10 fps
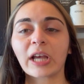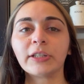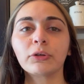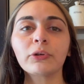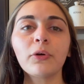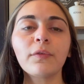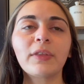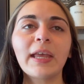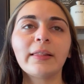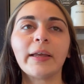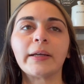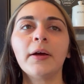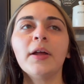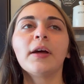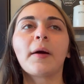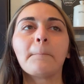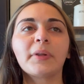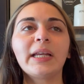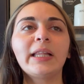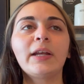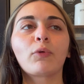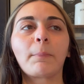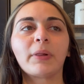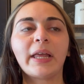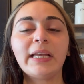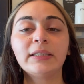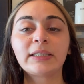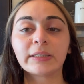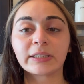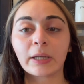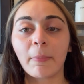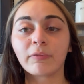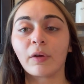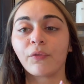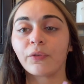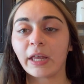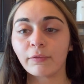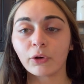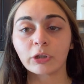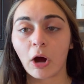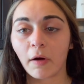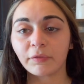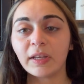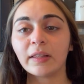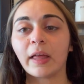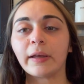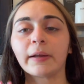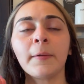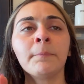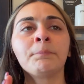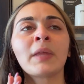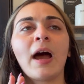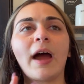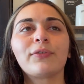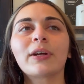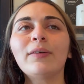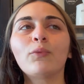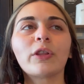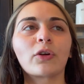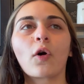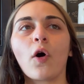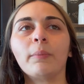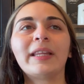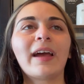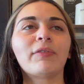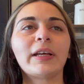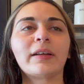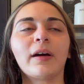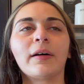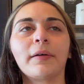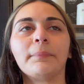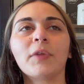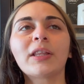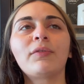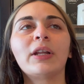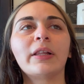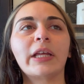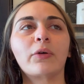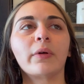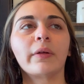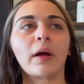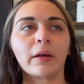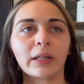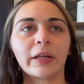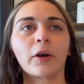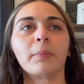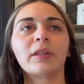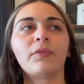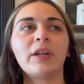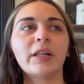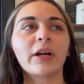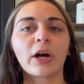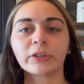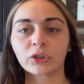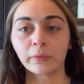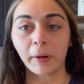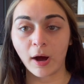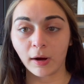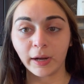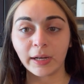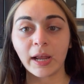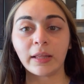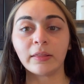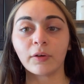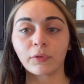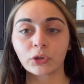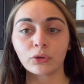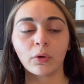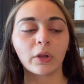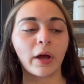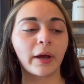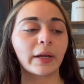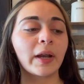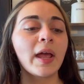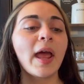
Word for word: I don't know if they like completely replaced some of the flavored coffee like I forget what they're called, but they have like um, not the vanilla uh, Claire, but the vanilla custard pie in the Vertuo line,